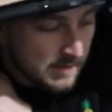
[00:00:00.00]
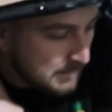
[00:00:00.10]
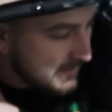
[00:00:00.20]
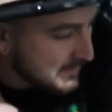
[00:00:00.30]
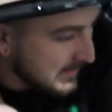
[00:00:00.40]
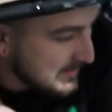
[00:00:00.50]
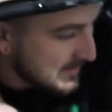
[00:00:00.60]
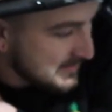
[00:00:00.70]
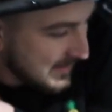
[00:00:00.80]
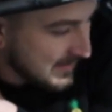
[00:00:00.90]
That makes a lot of
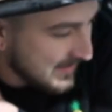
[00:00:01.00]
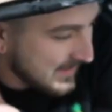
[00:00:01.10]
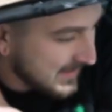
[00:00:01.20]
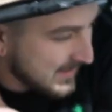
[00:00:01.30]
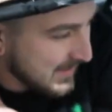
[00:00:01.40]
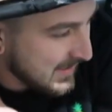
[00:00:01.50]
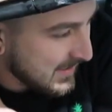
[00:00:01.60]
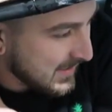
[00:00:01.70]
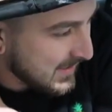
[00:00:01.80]
sense. Now it's fresh 93.